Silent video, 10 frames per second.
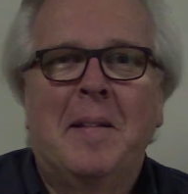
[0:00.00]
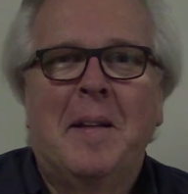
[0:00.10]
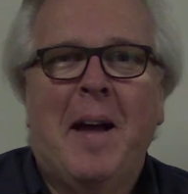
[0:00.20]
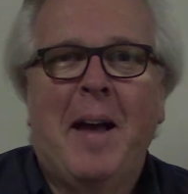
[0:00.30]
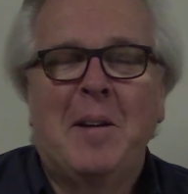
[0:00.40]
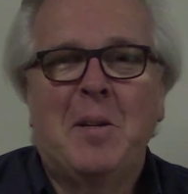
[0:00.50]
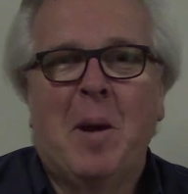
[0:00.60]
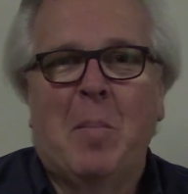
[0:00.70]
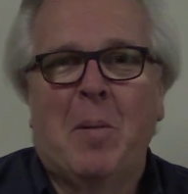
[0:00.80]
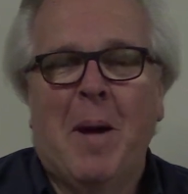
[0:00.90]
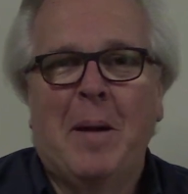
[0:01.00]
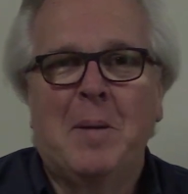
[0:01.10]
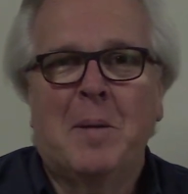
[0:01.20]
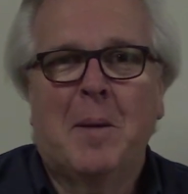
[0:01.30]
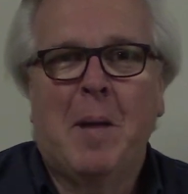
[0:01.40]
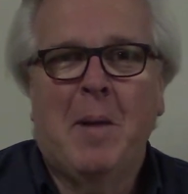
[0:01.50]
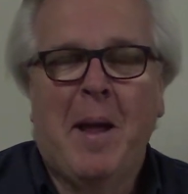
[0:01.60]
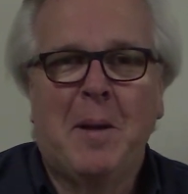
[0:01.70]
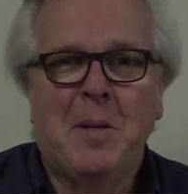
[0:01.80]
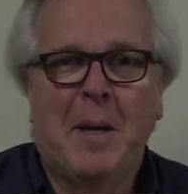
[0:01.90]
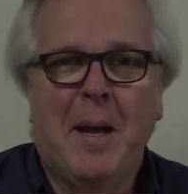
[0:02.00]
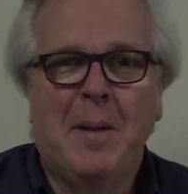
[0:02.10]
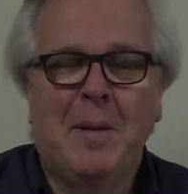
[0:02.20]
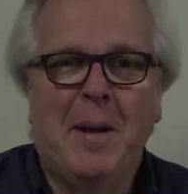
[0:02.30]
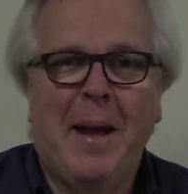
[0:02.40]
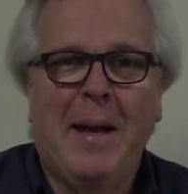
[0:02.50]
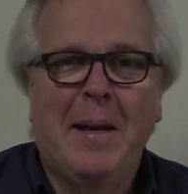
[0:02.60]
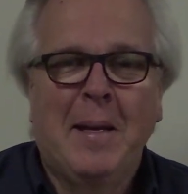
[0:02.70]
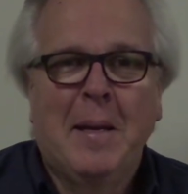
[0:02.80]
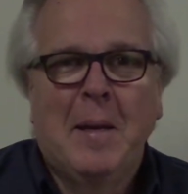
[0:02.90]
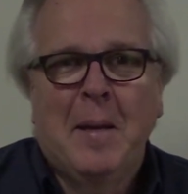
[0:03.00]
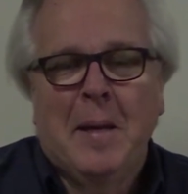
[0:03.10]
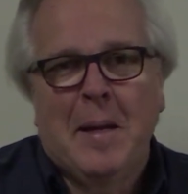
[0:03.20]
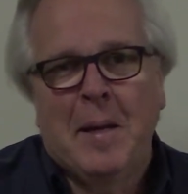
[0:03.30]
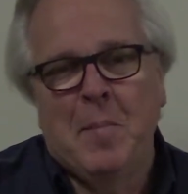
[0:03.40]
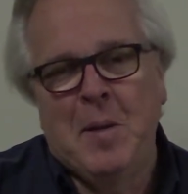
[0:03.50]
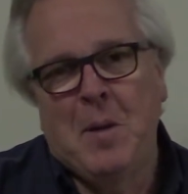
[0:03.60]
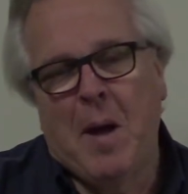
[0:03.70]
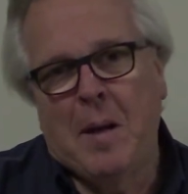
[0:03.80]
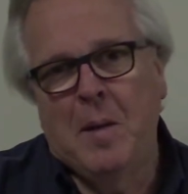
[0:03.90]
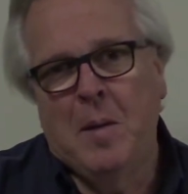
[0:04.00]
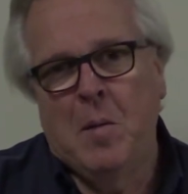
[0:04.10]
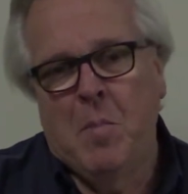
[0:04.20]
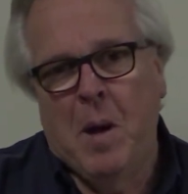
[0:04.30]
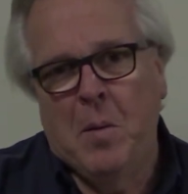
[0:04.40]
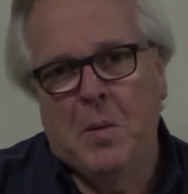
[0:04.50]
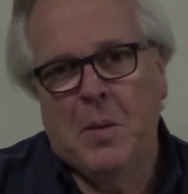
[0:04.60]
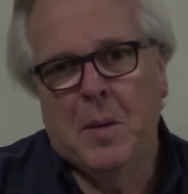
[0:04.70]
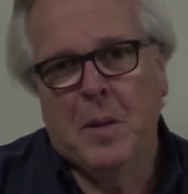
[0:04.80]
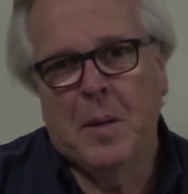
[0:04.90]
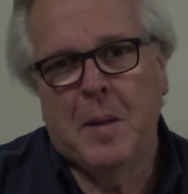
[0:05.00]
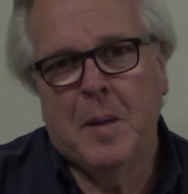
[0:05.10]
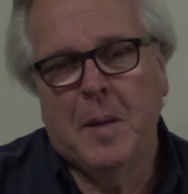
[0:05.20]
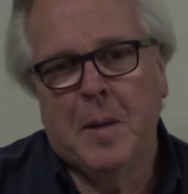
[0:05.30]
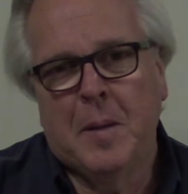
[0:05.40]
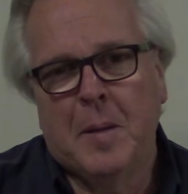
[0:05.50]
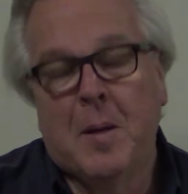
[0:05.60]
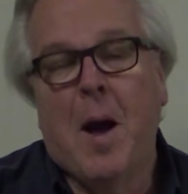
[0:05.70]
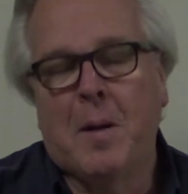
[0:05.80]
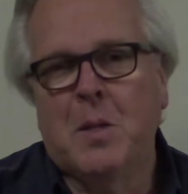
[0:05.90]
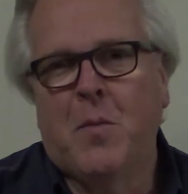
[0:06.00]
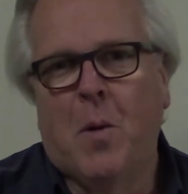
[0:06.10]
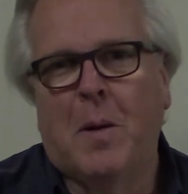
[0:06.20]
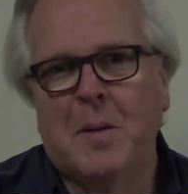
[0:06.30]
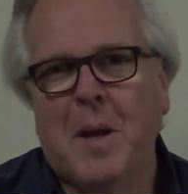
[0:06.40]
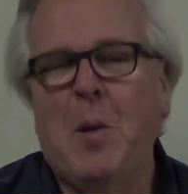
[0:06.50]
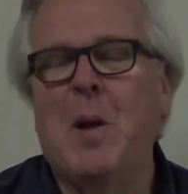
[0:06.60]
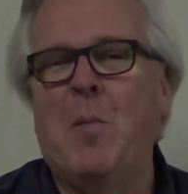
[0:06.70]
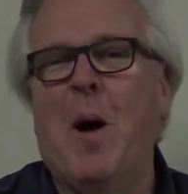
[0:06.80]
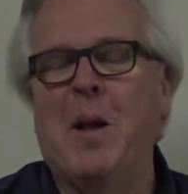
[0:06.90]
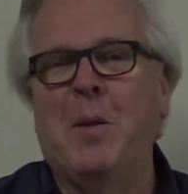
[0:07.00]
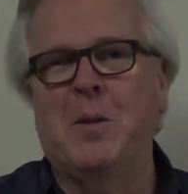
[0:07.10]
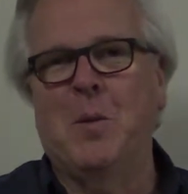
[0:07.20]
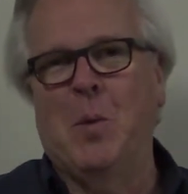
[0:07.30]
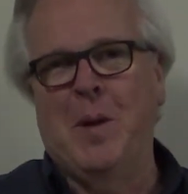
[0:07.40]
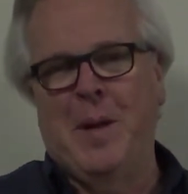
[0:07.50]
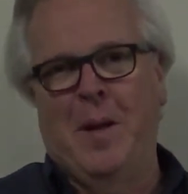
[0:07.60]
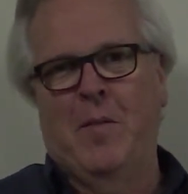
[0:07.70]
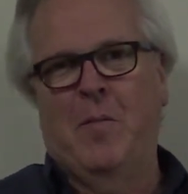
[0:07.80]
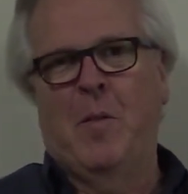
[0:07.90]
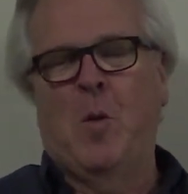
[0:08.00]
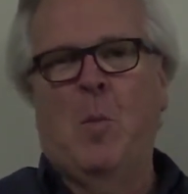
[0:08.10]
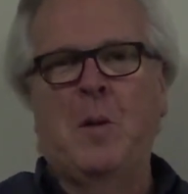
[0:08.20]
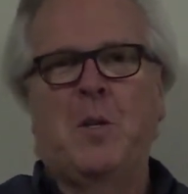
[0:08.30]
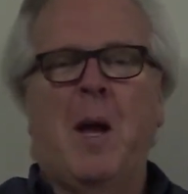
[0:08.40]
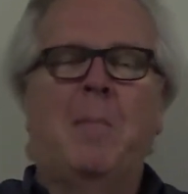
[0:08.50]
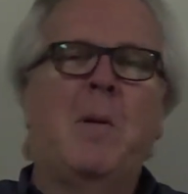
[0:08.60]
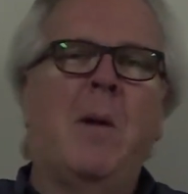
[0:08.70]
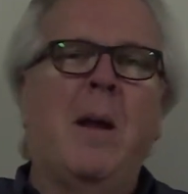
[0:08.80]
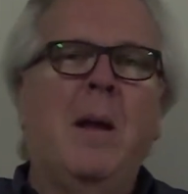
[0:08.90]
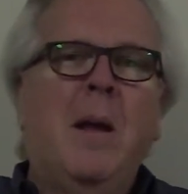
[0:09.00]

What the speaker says: Hi, Chuck Price, coming at you again today. I've been talking to you about God is for us. I don't even want to use the word if for Romans chapter 8.